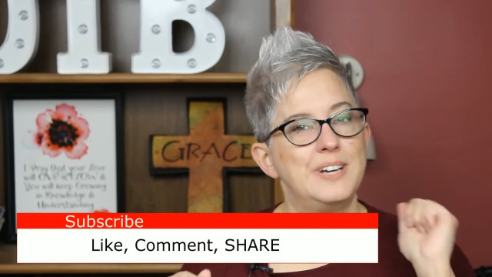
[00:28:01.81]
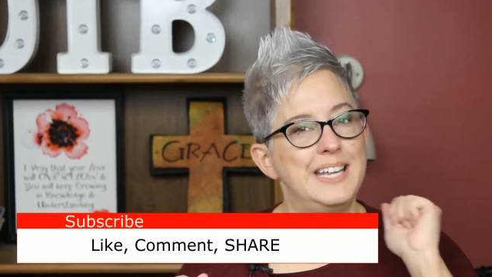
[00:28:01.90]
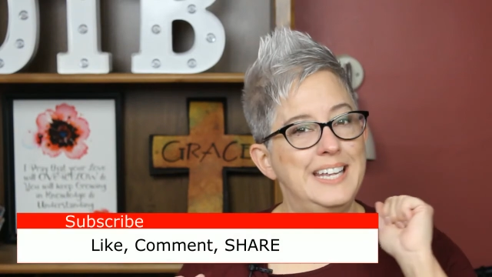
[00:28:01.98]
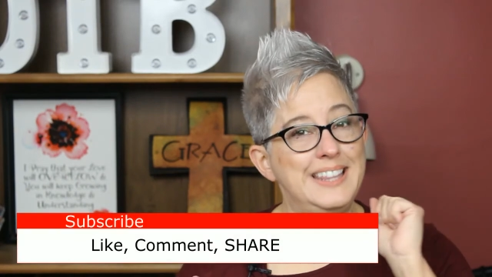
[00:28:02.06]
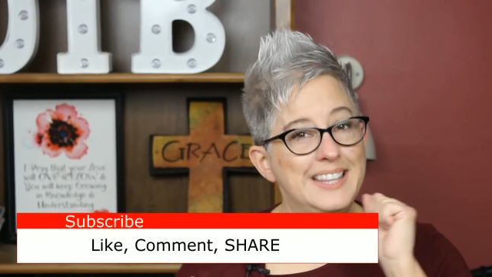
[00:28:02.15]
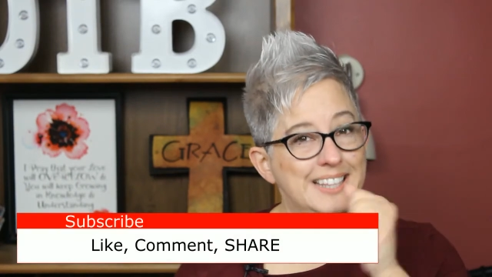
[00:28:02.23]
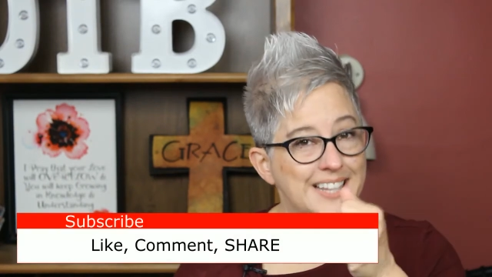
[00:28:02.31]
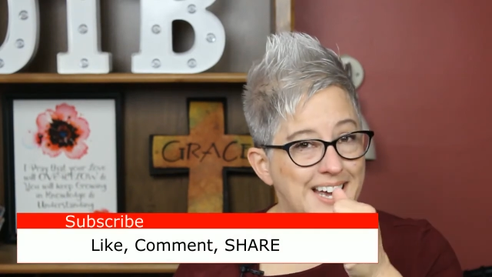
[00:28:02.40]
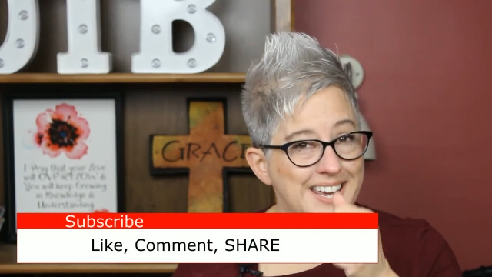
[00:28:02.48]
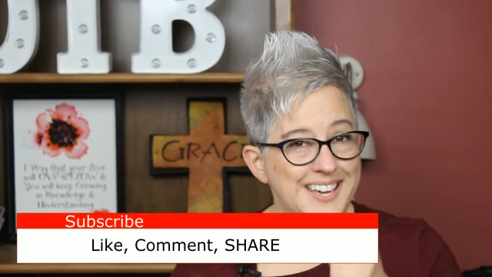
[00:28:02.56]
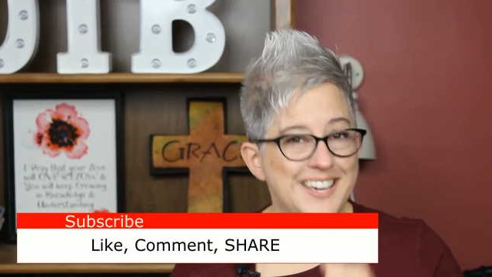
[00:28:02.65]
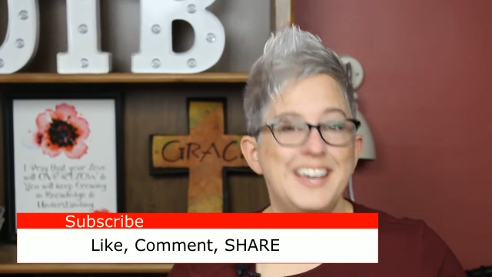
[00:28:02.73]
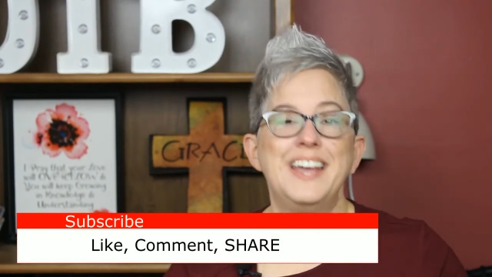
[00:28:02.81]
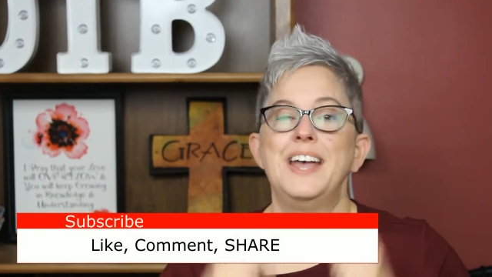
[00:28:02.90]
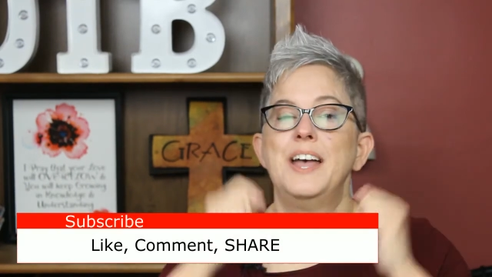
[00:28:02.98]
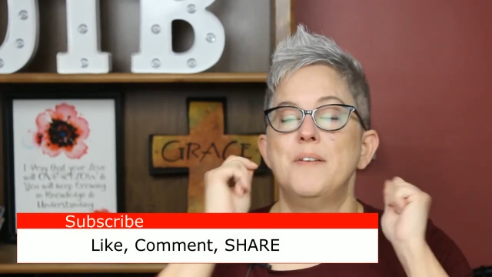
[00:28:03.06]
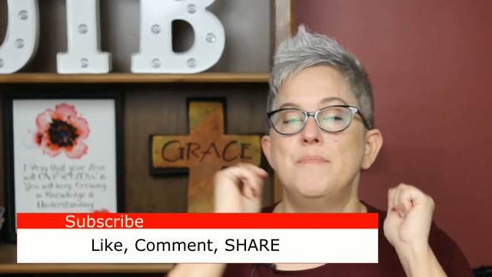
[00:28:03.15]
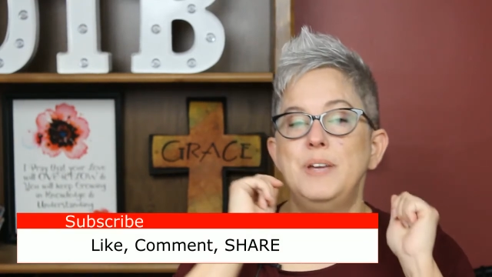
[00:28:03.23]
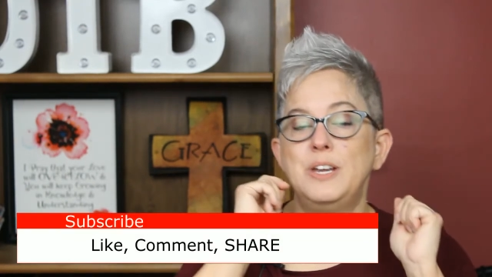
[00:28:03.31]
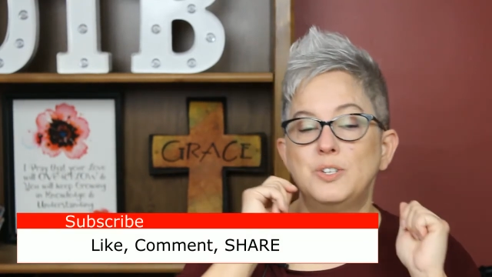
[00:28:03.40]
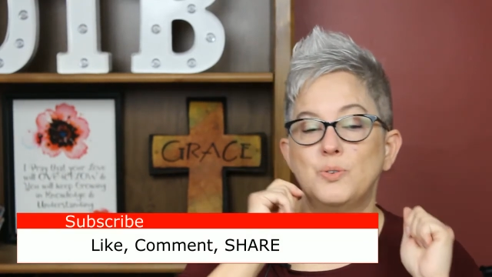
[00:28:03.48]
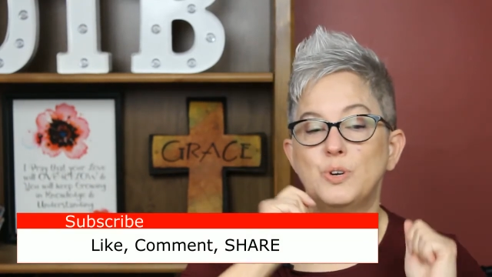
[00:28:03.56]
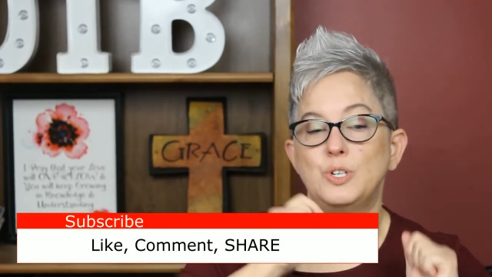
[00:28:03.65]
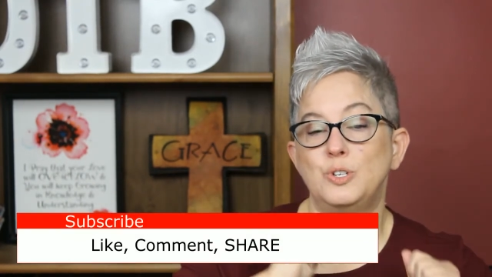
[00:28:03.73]
to hit the like, make
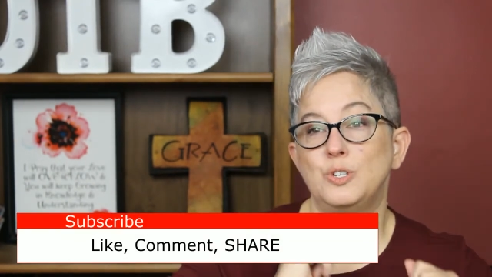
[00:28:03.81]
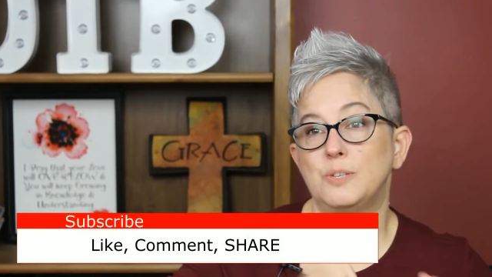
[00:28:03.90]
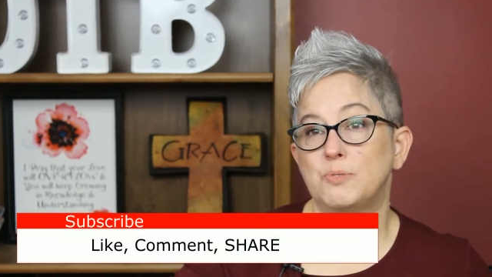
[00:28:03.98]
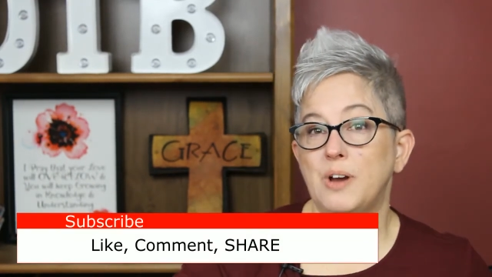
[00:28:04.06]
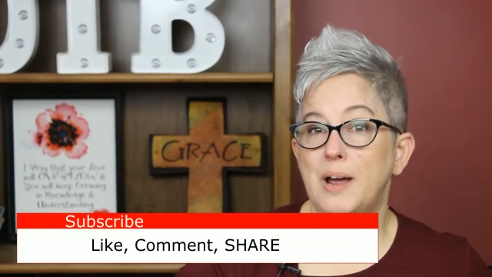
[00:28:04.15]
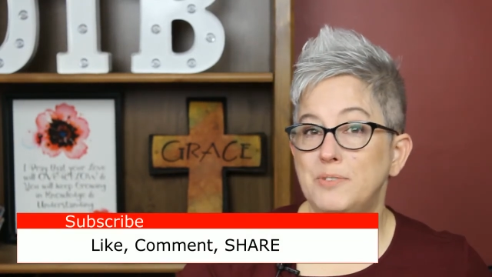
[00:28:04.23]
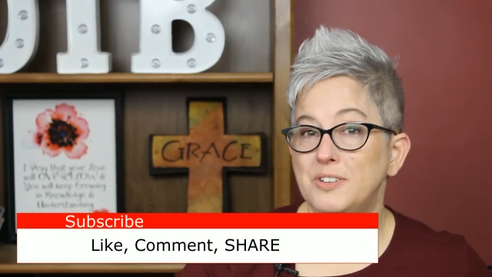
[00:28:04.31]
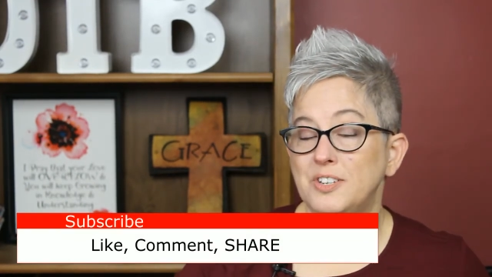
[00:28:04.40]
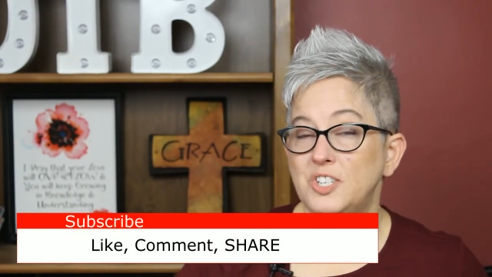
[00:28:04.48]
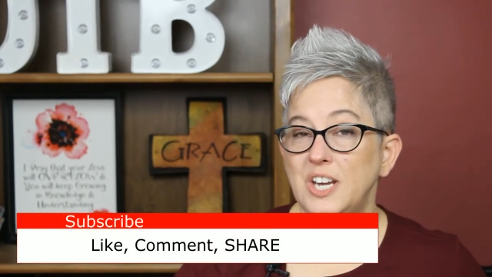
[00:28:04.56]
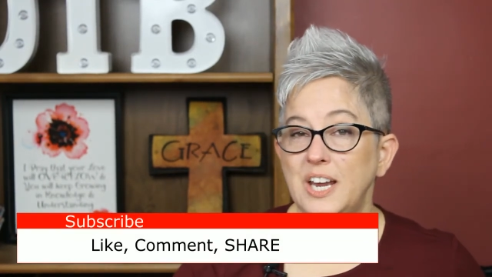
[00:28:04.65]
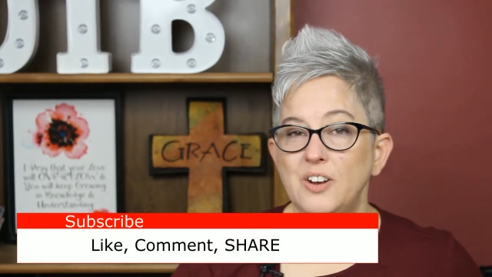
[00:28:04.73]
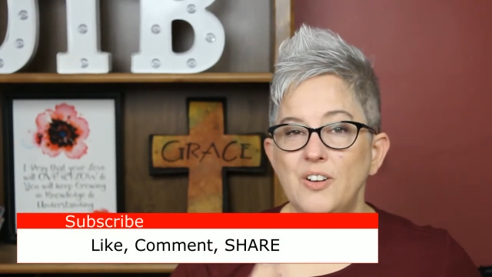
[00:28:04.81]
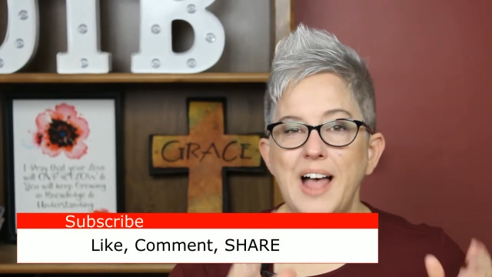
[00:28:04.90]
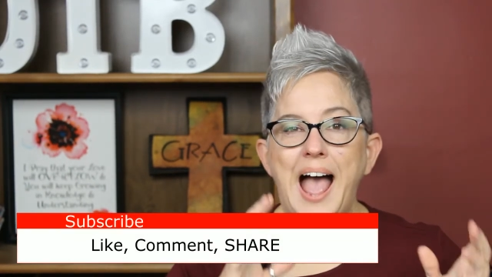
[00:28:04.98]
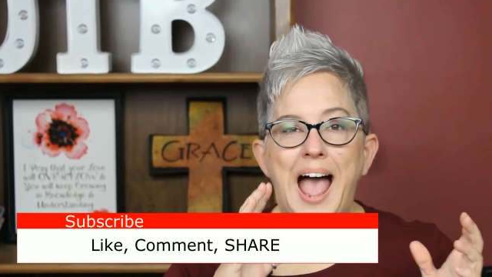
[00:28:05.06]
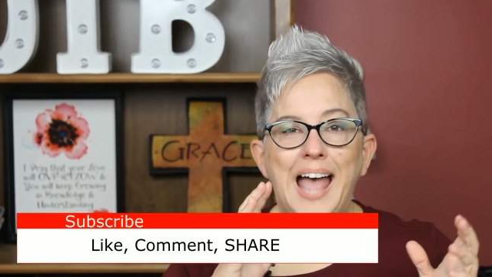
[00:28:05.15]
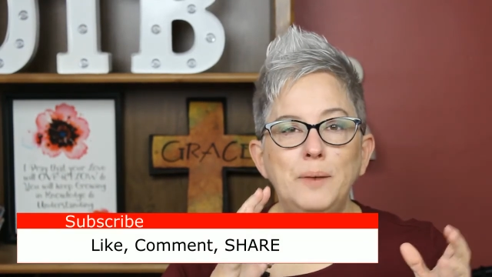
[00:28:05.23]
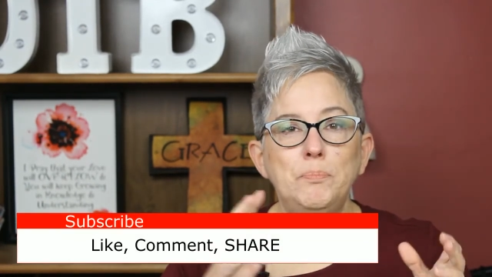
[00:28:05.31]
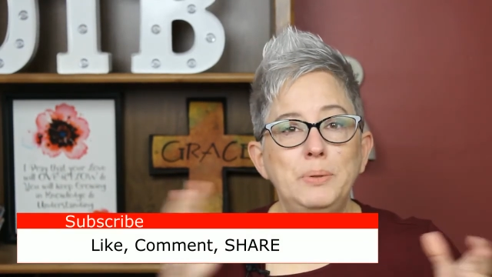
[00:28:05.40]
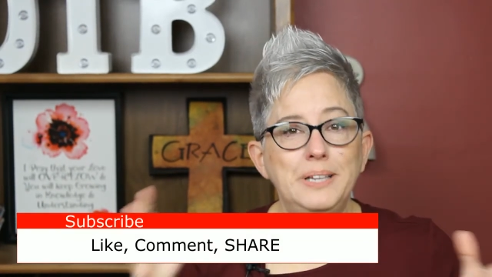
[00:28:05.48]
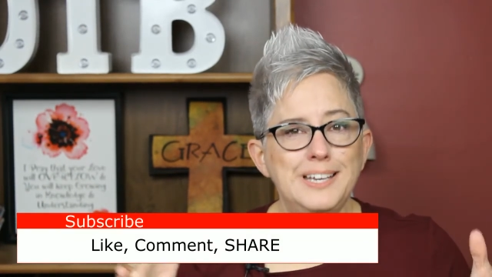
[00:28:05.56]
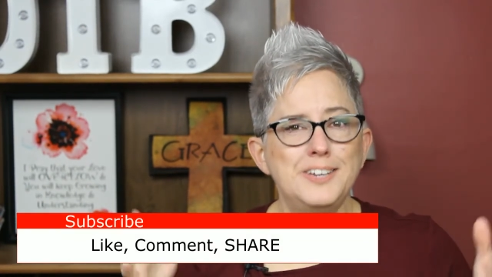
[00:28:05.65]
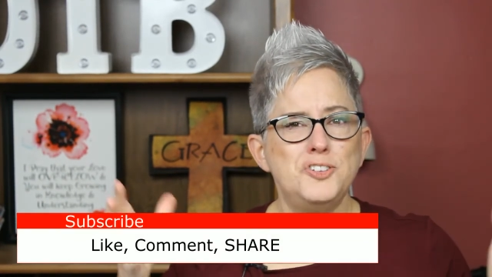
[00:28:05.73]
sure to subscribe to the channel, and
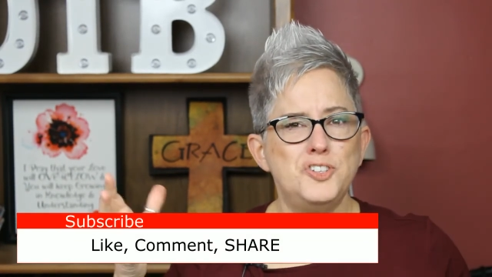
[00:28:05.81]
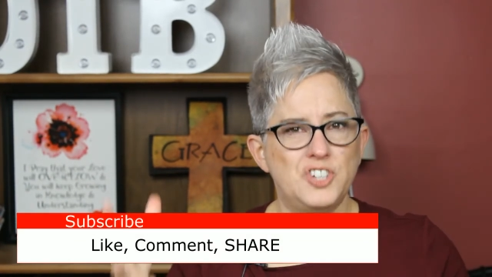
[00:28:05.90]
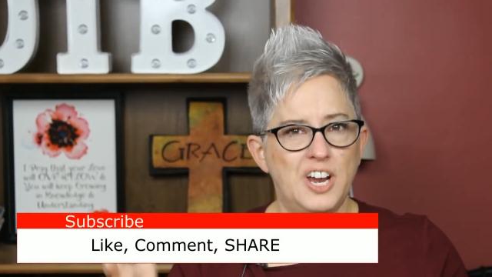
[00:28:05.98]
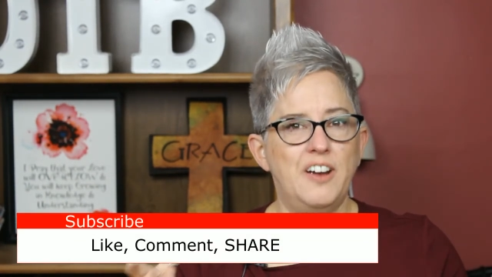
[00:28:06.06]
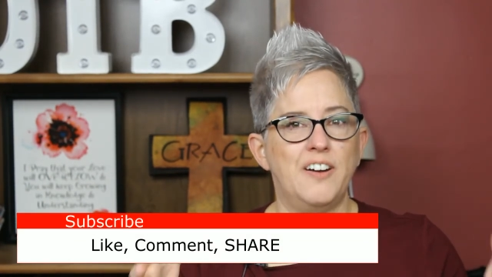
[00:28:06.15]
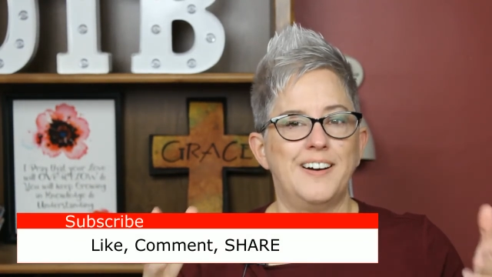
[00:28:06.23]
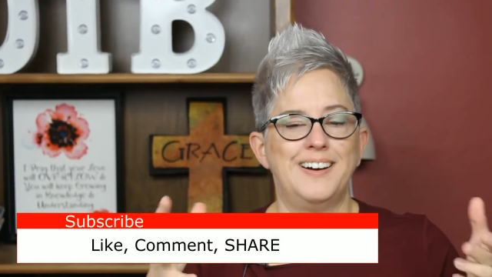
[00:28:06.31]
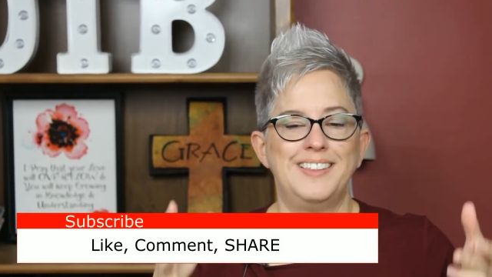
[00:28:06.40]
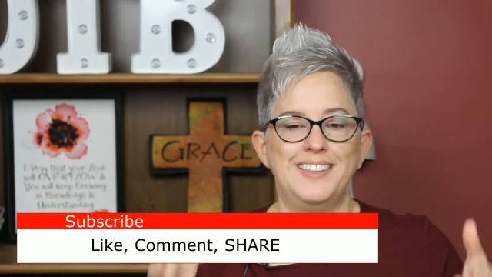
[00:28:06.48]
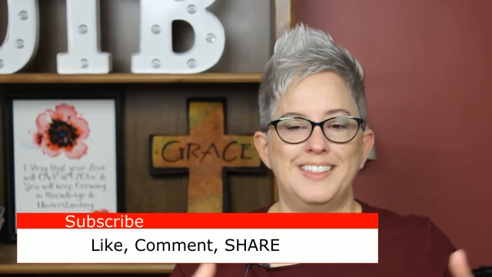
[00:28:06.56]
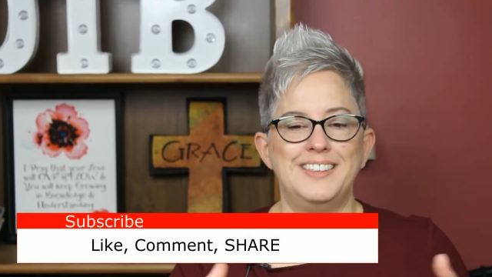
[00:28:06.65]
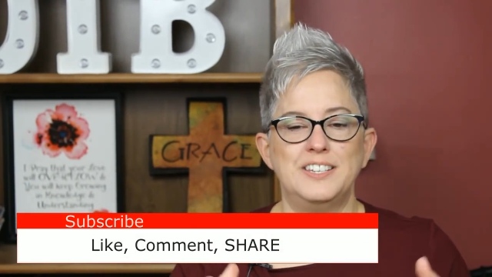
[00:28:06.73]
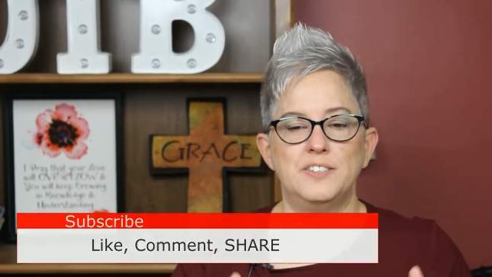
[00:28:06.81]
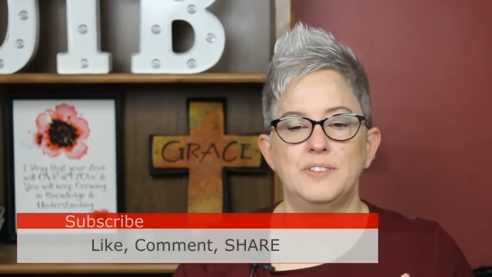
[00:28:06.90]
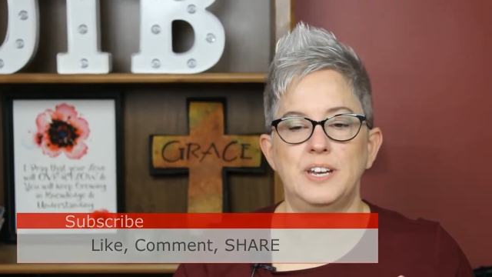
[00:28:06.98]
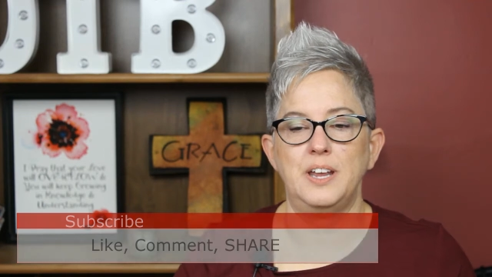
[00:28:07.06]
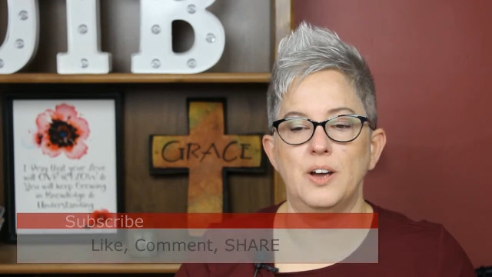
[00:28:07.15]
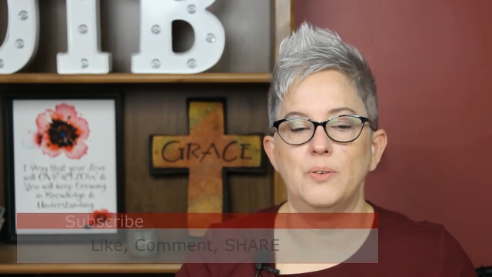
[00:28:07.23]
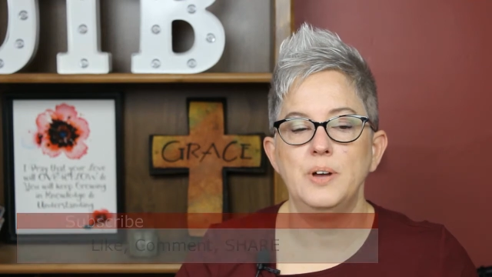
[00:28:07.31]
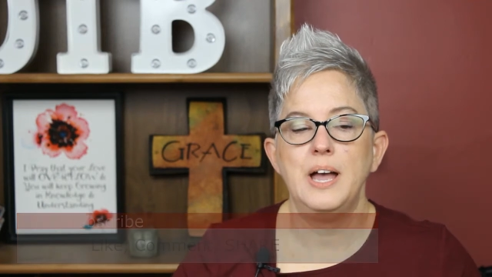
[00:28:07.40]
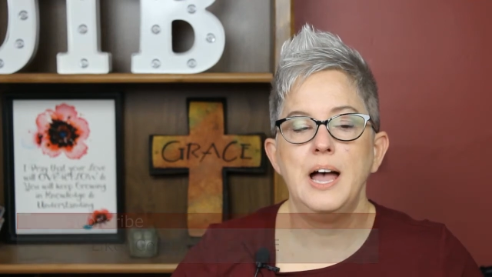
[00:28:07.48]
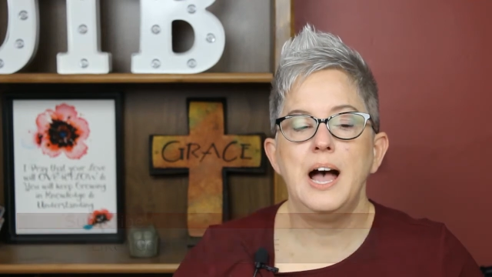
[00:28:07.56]
please share this video.